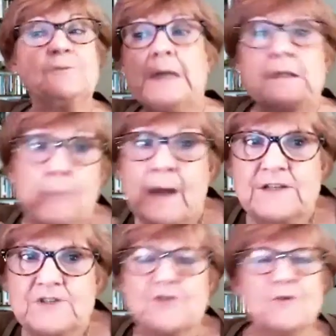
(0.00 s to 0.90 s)
get the
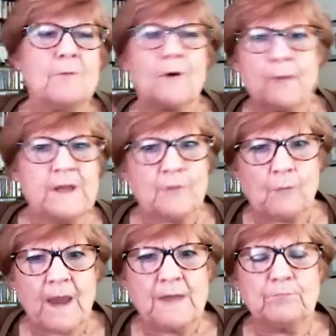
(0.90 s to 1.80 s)
right tomb? Are we at the
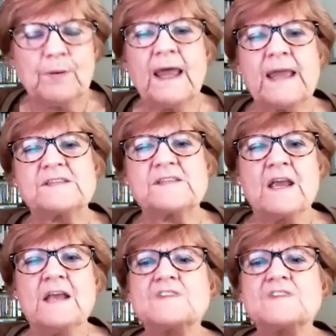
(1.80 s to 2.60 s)
right place?